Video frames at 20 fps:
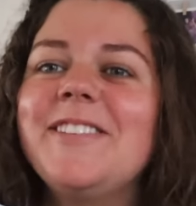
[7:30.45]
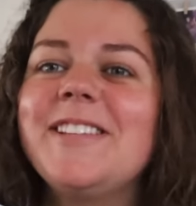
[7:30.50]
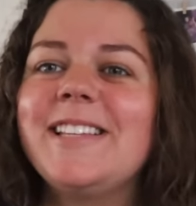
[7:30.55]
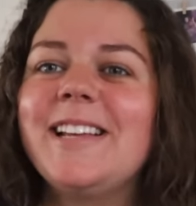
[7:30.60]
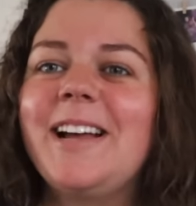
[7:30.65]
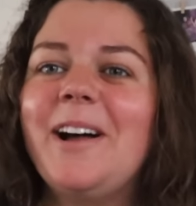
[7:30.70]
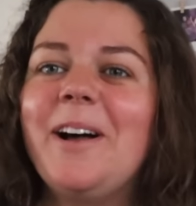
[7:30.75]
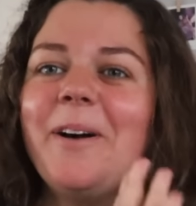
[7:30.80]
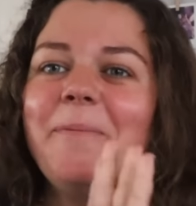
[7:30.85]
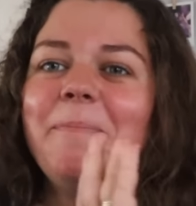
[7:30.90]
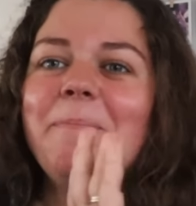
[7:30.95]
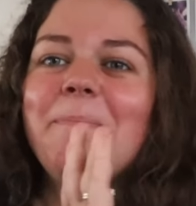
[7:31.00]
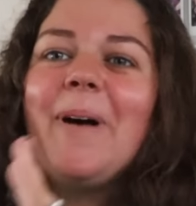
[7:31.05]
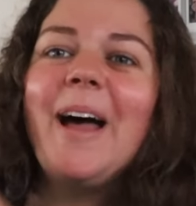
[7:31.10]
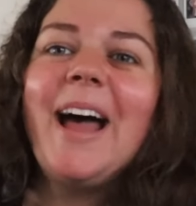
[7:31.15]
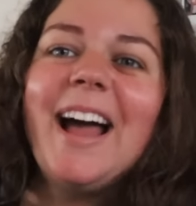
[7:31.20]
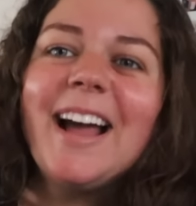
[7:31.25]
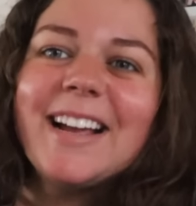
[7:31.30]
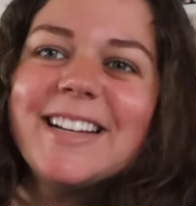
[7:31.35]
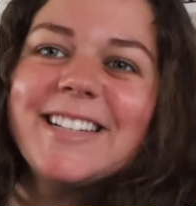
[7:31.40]
some
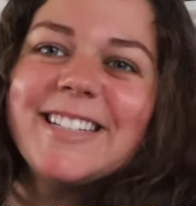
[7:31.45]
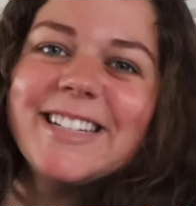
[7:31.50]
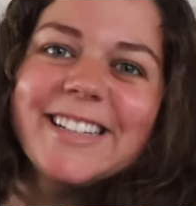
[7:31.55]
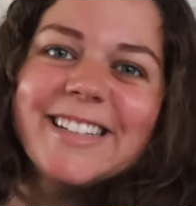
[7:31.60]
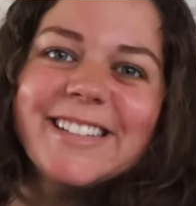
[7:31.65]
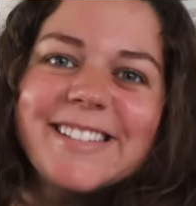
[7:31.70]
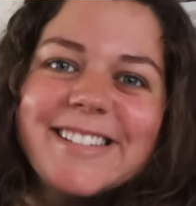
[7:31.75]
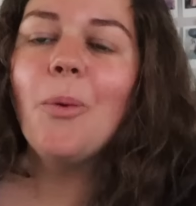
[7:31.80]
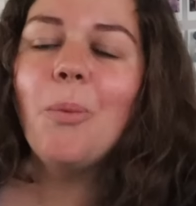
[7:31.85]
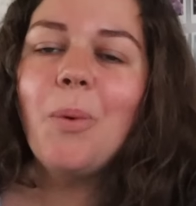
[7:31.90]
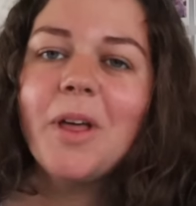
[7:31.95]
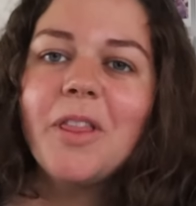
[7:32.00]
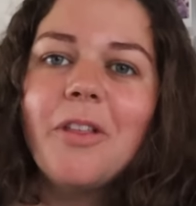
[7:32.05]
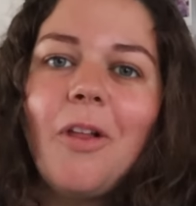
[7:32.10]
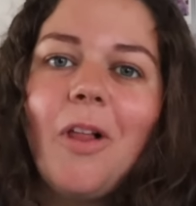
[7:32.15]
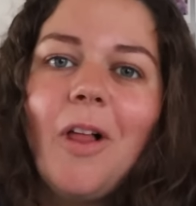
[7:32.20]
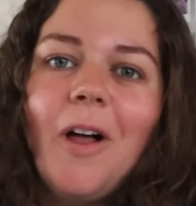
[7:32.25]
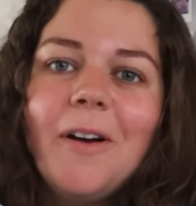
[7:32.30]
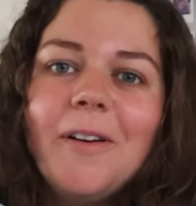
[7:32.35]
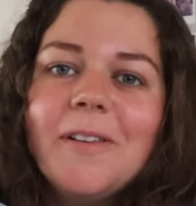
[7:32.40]
packages with
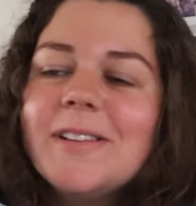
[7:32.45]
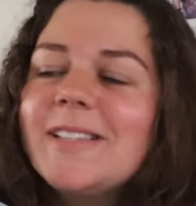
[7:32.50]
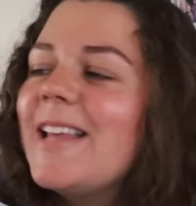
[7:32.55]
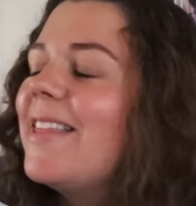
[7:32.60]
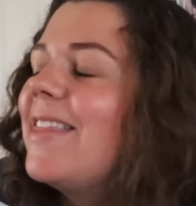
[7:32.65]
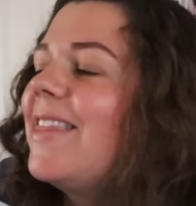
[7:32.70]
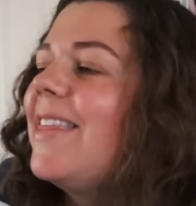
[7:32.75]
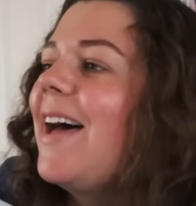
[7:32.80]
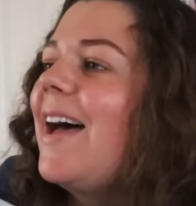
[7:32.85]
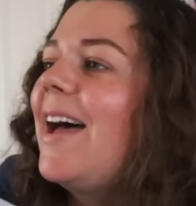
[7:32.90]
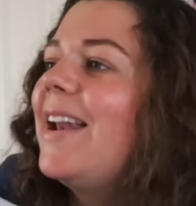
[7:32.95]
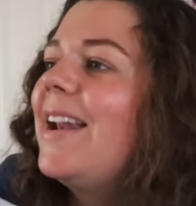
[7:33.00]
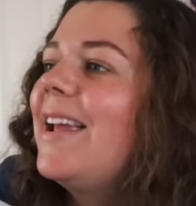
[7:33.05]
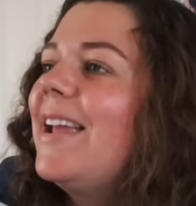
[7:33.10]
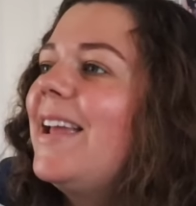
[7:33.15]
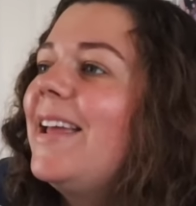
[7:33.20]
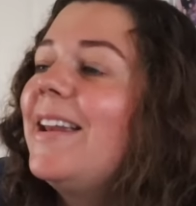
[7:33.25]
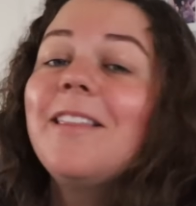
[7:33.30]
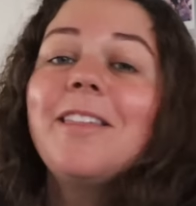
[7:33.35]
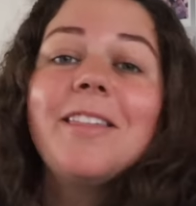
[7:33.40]
clothes that
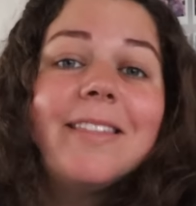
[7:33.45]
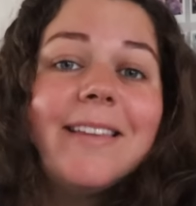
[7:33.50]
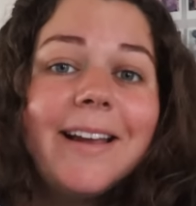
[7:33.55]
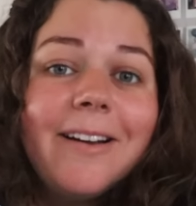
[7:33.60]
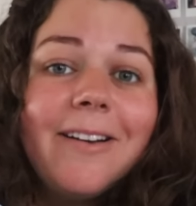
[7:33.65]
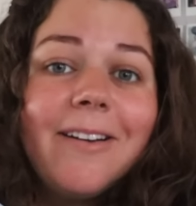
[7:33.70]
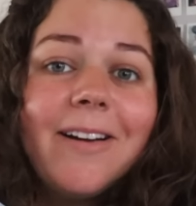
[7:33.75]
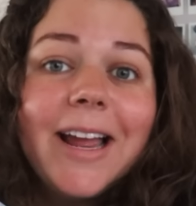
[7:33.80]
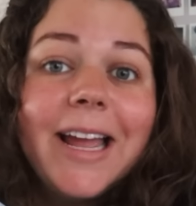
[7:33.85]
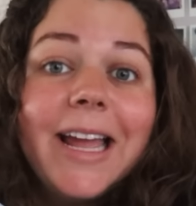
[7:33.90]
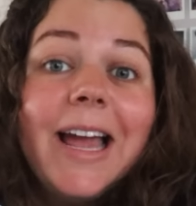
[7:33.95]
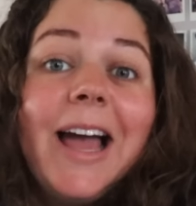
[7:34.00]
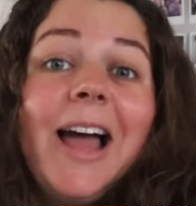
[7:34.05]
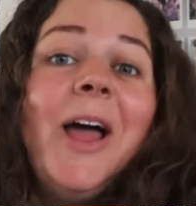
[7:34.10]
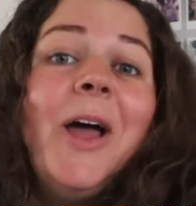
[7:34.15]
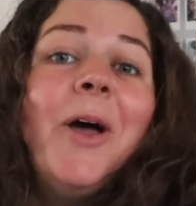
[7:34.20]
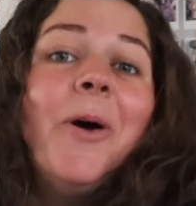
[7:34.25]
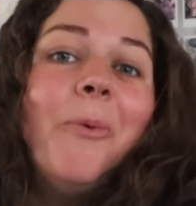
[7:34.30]
in theory